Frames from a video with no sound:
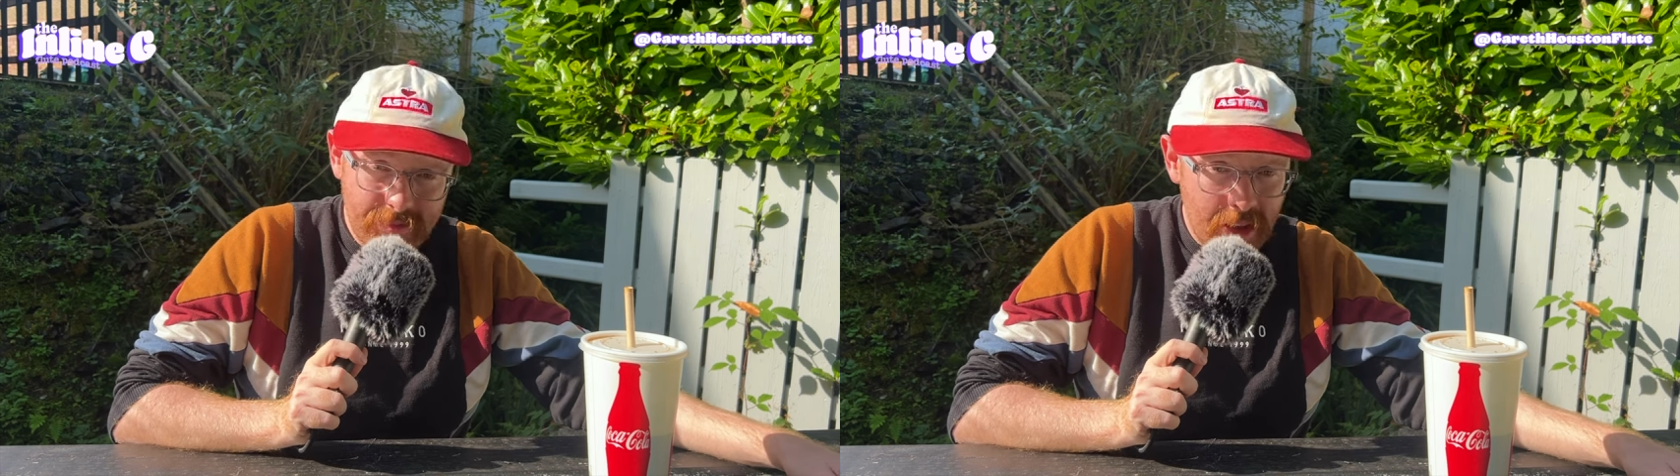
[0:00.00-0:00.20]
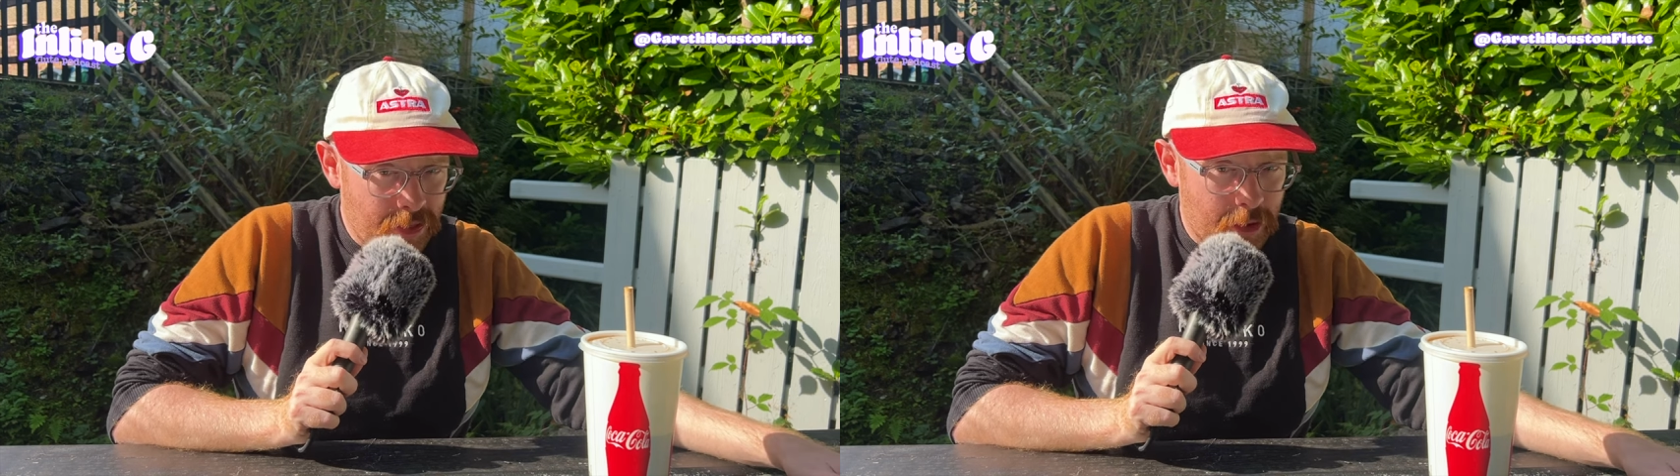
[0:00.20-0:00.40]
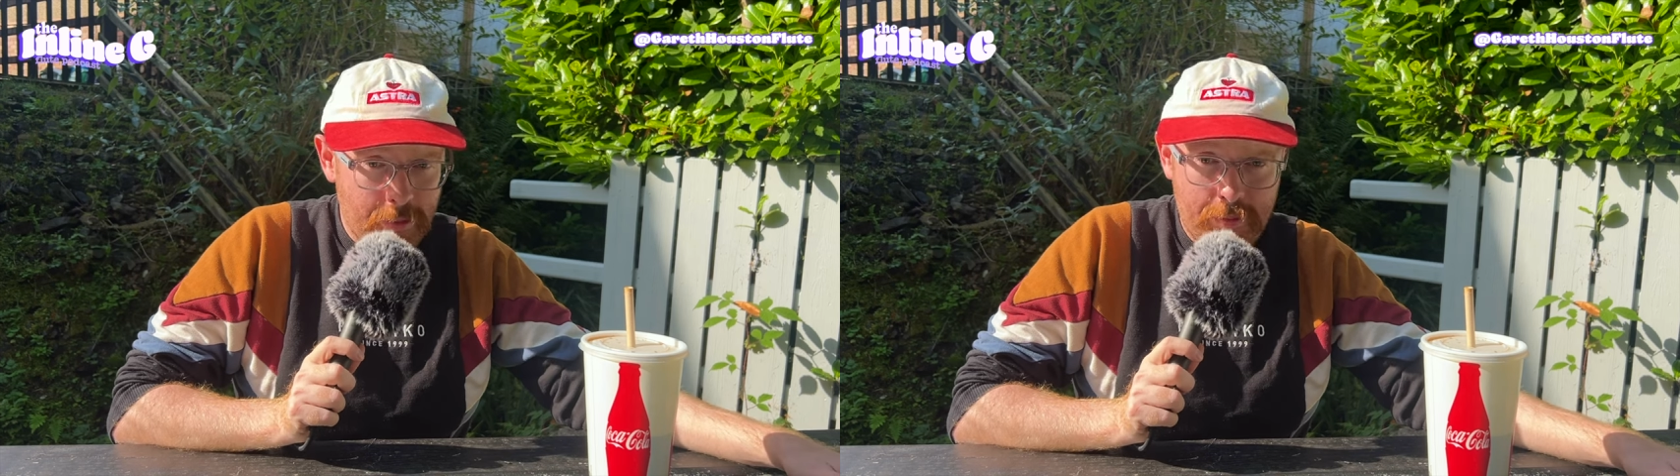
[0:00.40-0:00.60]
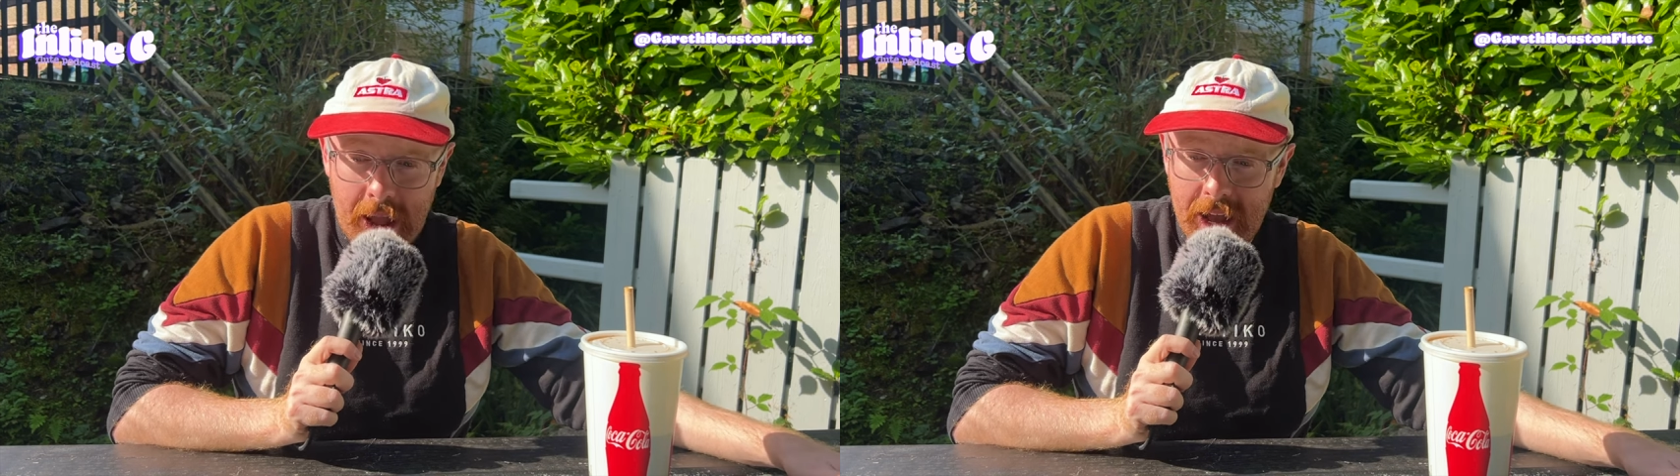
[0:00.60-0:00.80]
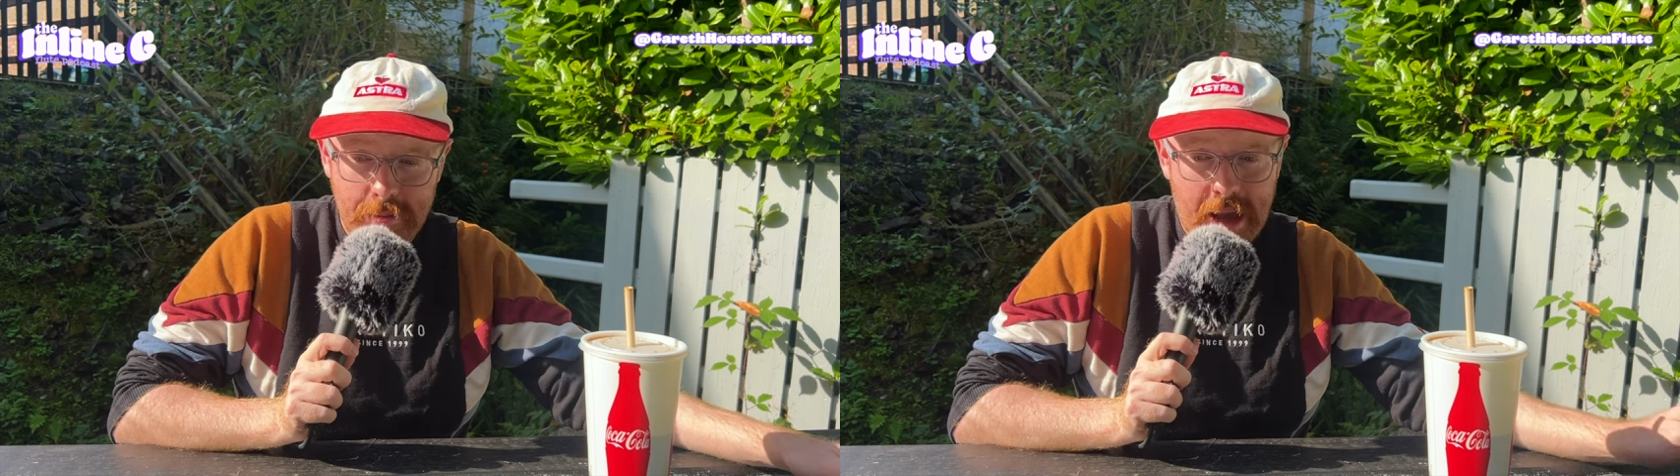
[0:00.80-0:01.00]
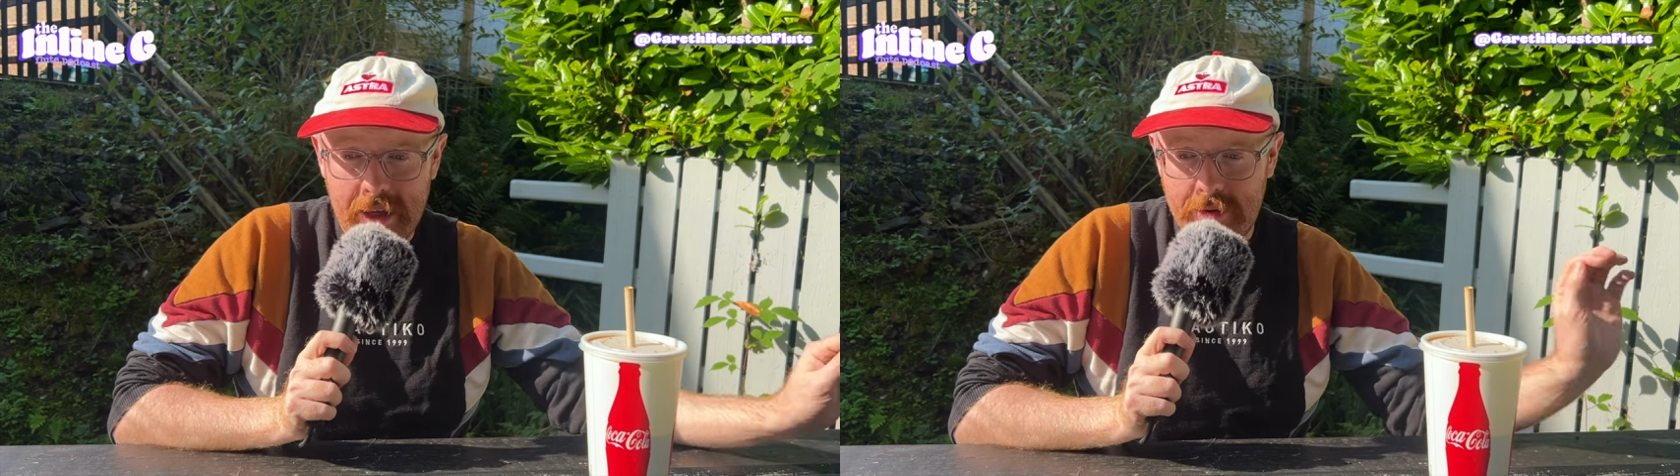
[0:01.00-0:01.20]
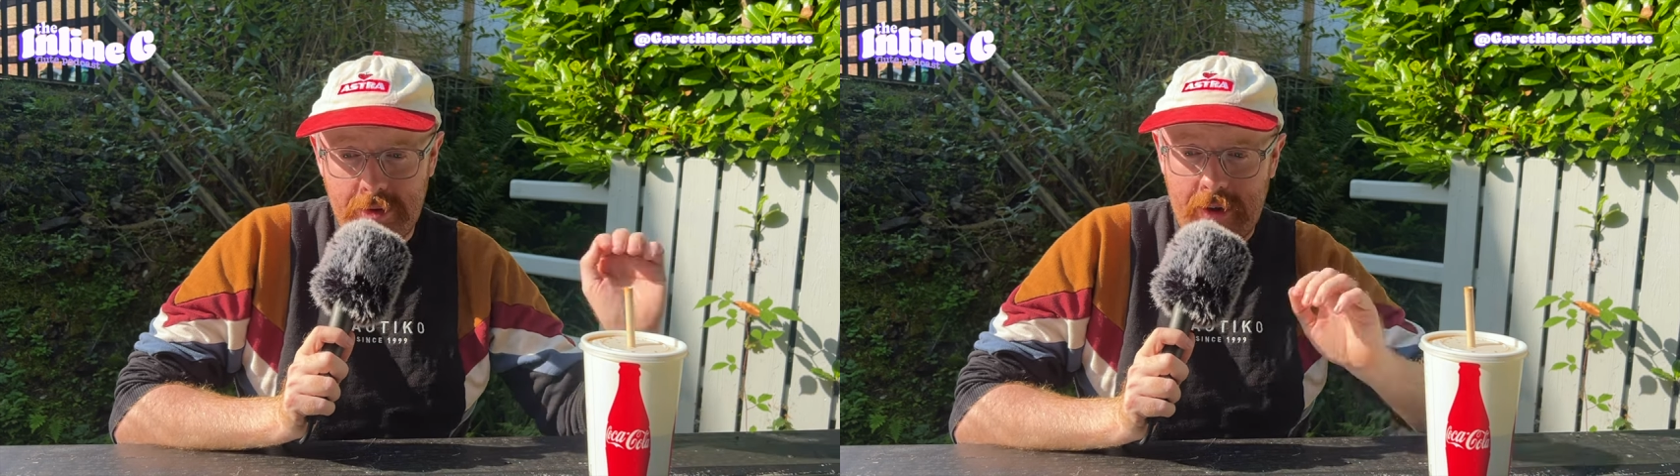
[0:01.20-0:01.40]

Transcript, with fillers: They're bad bastards,